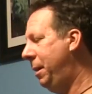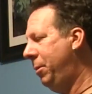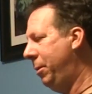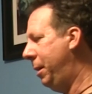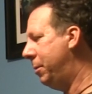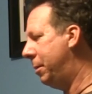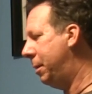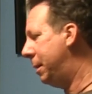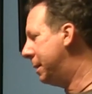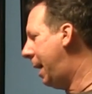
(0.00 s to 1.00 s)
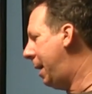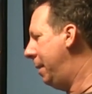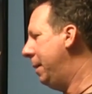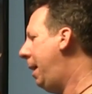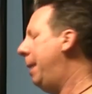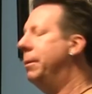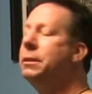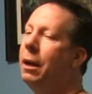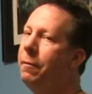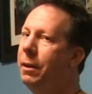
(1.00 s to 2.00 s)
Either they're scanning the camera
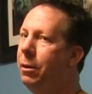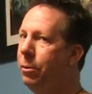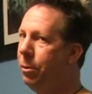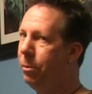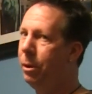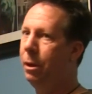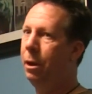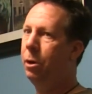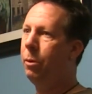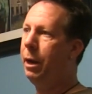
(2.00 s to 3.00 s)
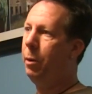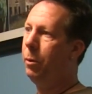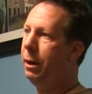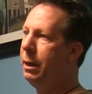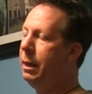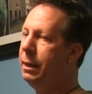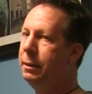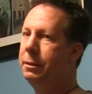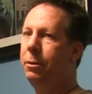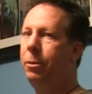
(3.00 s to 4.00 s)
stuff, they don't know quite what it
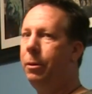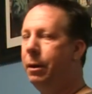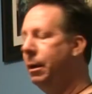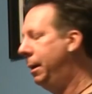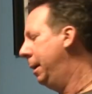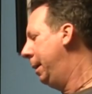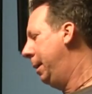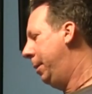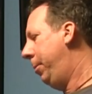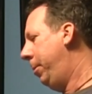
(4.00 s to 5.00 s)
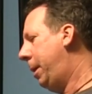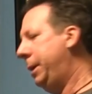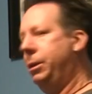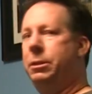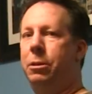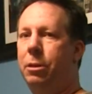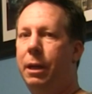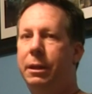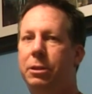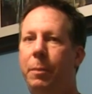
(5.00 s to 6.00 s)
is, or I just look
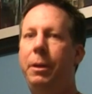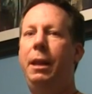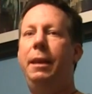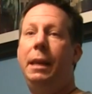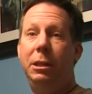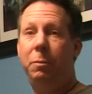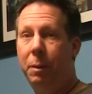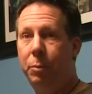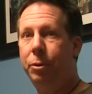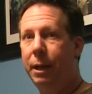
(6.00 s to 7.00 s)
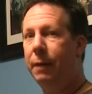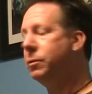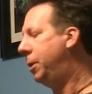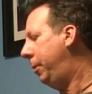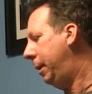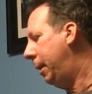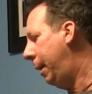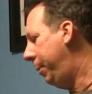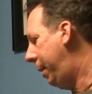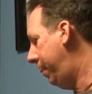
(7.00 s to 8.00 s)
like somebody that needs to be pulled out of security
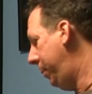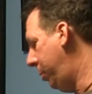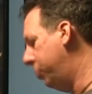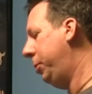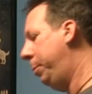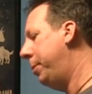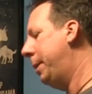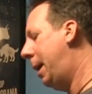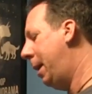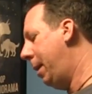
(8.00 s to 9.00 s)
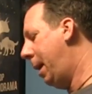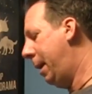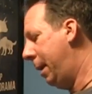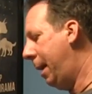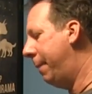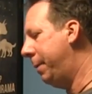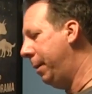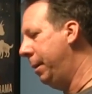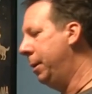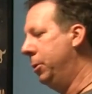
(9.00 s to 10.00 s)
line. But I'm usually pulled out of line, and I have
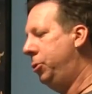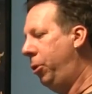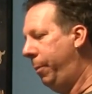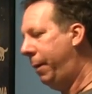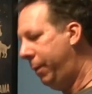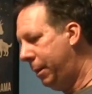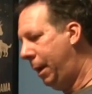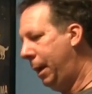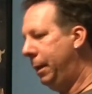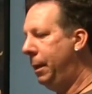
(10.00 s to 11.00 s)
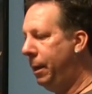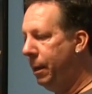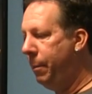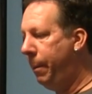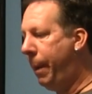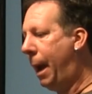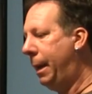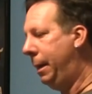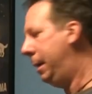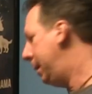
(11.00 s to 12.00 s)
to show them everything and then
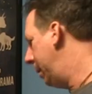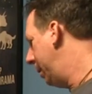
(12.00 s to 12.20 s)
pack it in.